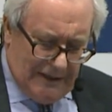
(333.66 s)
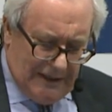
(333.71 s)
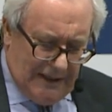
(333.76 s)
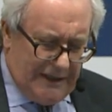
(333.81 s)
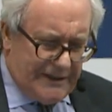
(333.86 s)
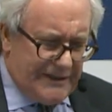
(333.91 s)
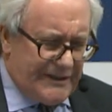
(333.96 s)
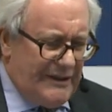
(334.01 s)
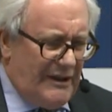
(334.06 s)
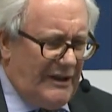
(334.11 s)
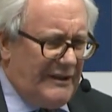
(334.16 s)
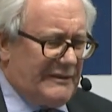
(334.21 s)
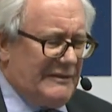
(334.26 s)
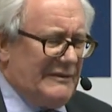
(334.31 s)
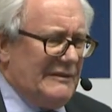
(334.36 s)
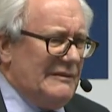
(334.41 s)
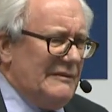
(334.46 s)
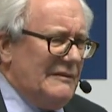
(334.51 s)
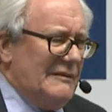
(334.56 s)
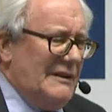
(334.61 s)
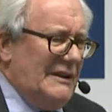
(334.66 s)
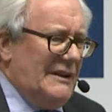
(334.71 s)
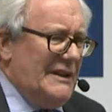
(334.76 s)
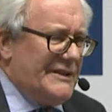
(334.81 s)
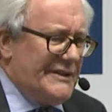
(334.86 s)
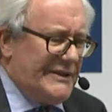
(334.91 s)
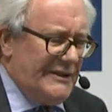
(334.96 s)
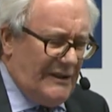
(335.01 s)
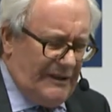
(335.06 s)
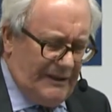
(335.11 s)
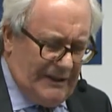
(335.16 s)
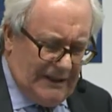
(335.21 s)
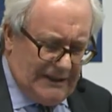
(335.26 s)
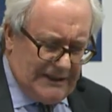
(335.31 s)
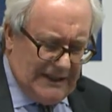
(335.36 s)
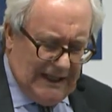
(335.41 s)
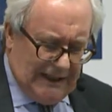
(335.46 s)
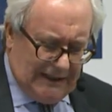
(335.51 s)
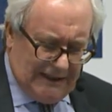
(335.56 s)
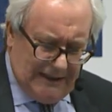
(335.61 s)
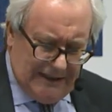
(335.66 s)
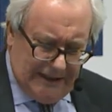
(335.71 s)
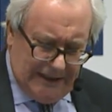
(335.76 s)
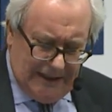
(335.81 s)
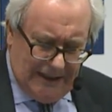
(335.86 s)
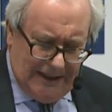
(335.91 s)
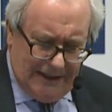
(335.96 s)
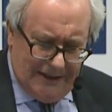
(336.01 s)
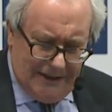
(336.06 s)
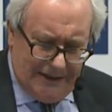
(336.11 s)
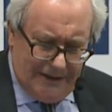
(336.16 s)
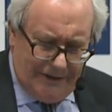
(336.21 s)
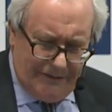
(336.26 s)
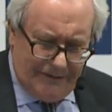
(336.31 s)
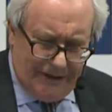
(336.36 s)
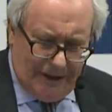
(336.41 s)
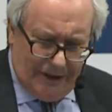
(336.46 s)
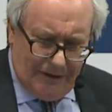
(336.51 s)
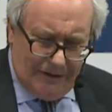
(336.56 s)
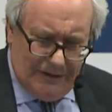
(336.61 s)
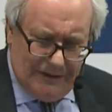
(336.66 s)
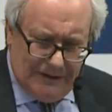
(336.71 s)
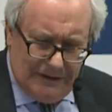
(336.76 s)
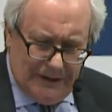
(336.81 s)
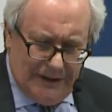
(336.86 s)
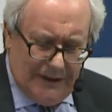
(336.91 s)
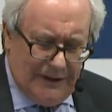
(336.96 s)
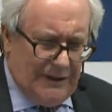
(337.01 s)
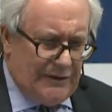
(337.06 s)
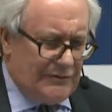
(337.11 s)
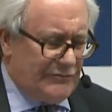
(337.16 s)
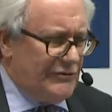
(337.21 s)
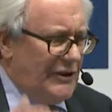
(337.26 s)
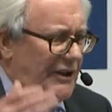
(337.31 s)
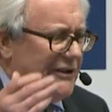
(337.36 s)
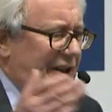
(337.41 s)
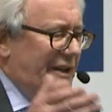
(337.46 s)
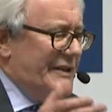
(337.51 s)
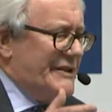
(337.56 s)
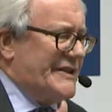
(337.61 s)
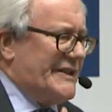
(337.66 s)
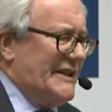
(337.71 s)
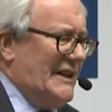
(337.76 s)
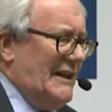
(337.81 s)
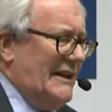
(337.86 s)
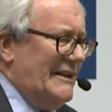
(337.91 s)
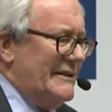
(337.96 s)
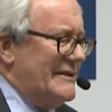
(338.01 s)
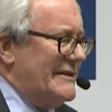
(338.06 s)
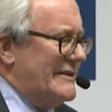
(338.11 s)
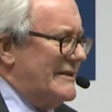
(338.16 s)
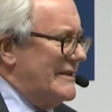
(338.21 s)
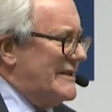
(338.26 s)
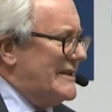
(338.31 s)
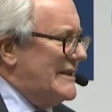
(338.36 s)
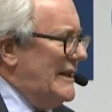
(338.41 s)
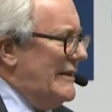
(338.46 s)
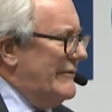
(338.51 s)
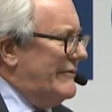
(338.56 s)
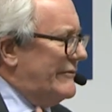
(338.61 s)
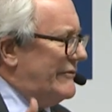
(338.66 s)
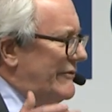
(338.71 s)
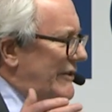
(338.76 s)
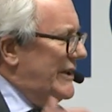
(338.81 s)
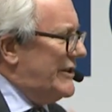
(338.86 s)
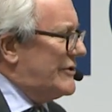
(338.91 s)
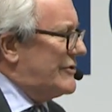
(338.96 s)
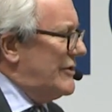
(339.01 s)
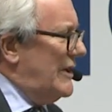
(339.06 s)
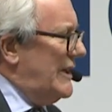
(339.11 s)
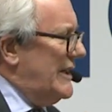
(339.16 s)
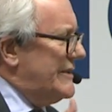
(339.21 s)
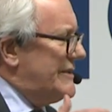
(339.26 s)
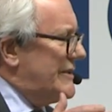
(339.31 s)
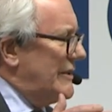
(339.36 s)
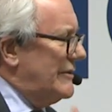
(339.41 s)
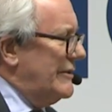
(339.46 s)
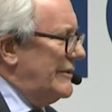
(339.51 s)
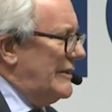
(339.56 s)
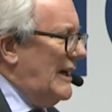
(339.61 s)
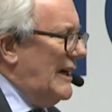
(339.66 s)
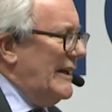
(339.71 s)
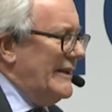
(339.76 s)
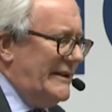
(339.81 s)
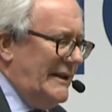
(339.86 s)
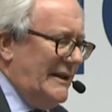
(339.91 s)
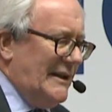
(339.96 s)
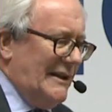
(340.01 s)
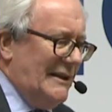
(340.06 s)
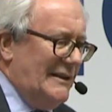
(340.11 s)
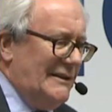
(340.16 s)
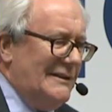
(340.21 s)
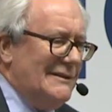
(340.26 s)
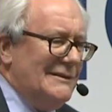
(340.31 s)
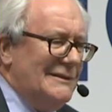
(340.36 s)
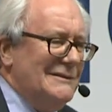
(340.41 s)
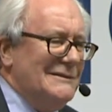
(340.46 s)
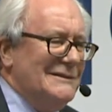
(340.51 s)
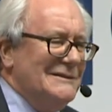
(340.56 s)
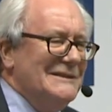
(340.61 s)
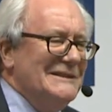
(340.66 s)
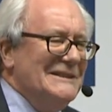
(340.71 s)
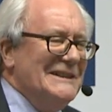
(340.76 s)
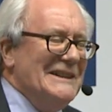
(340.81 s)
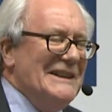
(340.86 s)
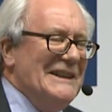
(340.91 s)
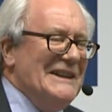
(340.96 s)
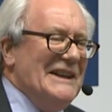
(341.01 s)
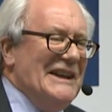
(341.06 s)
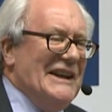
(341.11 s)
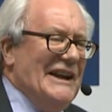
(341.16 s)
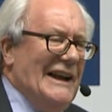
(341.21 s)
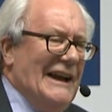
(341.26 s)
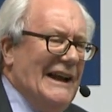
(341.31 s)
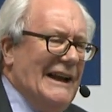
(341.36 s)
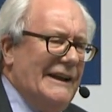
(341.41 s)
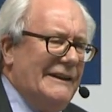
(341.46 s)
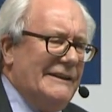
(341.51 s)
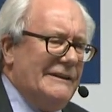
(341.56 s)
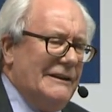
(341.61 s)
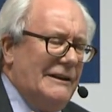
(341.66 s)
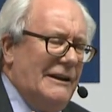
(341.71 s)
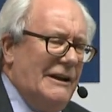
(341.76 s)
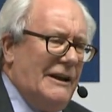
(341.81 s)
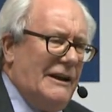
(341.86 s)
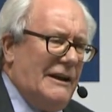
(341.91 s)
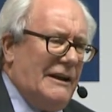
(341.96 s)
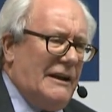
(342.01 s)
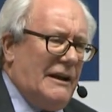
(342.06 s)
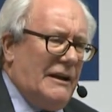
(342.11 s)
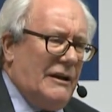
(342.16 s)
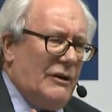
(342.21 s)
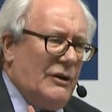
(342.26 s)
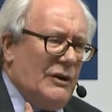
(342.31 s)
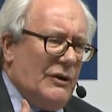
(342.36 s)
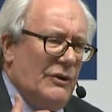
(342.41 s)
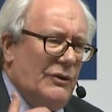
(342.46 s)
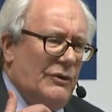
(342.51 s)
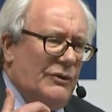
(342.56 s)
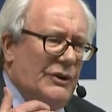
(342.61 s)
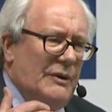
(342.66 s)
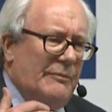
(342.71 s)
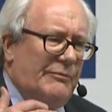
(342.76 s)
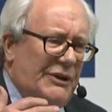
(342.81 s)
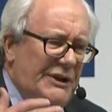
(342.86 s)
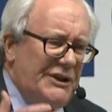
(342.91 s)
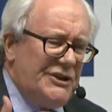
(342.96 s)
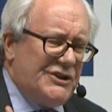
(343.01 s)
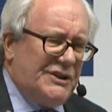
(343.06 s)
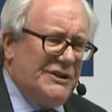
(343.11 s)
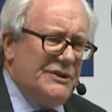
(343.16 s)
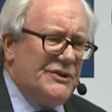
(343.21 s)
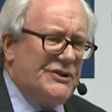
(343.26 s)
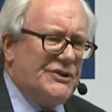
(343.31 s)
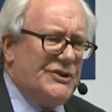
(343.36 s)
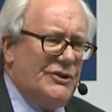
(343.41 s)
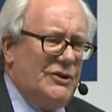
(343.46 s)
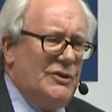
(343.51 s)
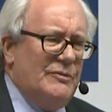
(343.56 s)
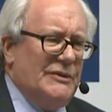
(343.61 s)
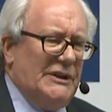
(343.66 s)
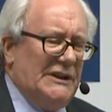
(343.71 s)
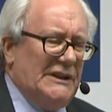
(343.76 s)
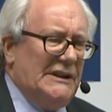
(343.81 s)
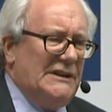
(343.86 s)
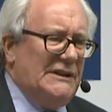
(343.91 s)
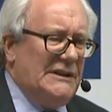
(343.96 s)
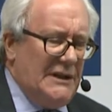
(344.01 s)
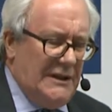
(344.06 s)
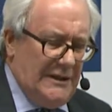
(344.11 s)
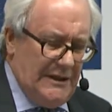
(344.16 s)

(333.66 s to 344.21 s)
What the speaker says: it's not exactly, you know, rocket science to say free trade's a good idea. And the British consumer,